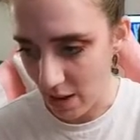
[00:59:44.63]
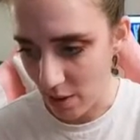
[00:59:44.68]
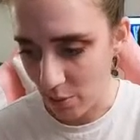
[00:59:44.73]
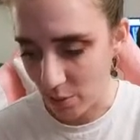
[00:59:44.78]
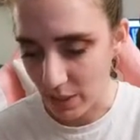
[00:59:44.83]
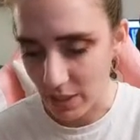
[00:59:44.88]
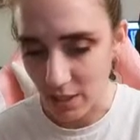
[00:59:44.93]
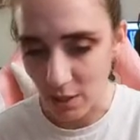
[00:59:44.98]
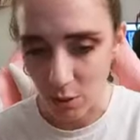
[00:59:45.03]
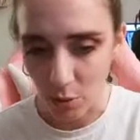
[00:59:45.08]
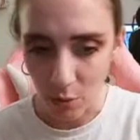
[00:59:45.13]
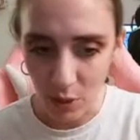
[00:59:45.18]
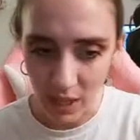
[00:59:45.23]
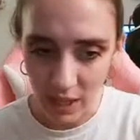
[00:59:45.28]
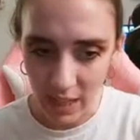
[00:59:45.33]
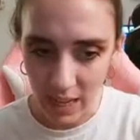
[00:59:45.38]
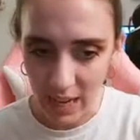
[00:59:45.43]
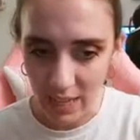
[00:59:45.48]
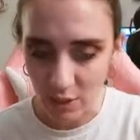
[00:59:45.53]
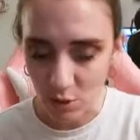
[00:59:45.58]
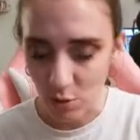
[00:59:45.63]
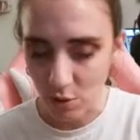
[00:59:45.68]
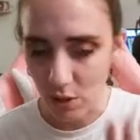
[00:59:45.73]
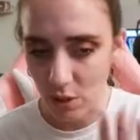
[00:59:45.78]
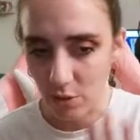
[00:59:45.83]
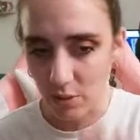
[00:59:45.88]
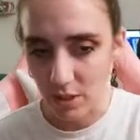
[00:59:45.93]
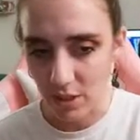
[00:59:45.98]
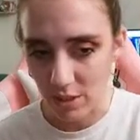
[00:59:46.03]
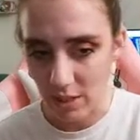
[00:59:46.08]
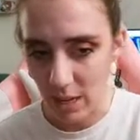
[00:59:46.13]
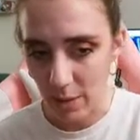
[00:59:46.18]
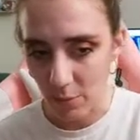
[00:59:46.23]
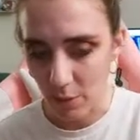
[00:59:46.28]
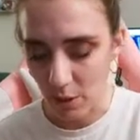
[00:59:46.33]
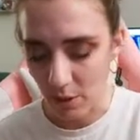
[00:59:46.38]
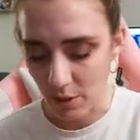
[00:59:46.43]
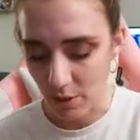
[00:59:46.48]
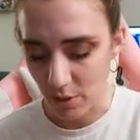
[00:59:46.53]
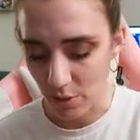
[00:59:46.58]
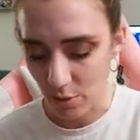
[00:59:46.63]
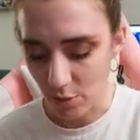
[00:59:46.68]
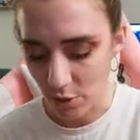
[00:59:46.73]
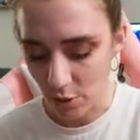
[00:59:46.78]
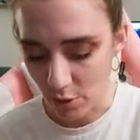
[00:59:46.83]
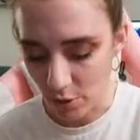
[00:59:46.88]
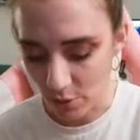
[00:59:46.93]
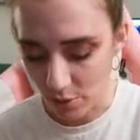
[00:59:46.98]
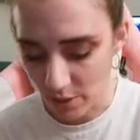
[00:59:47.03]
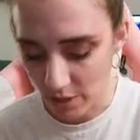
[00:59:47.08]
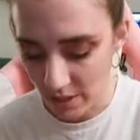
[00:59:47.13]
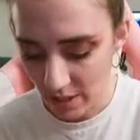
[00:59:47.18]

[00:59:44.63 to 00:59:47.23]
We did 3 last row. This time we're going to do 2.